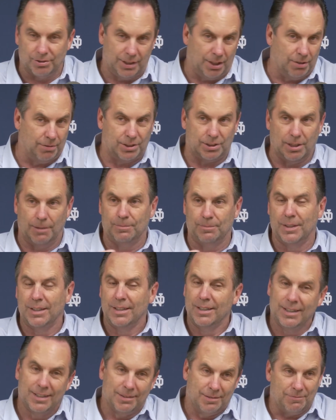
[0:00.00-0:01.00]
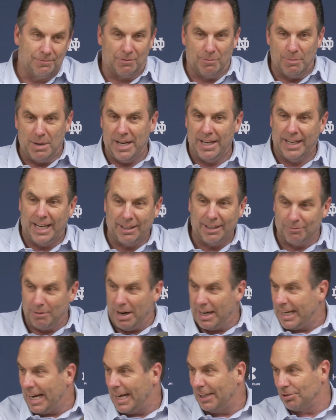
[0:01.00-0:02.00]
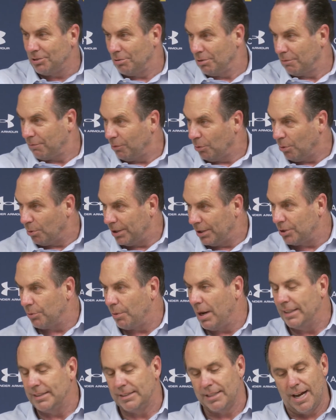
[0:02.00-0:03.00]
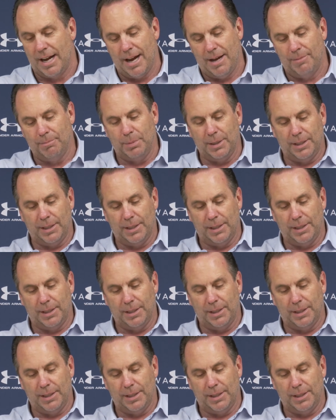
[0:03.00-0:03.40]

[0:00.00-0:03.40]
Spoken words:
You know, it's up for me to get the right guys on the floor at the right time.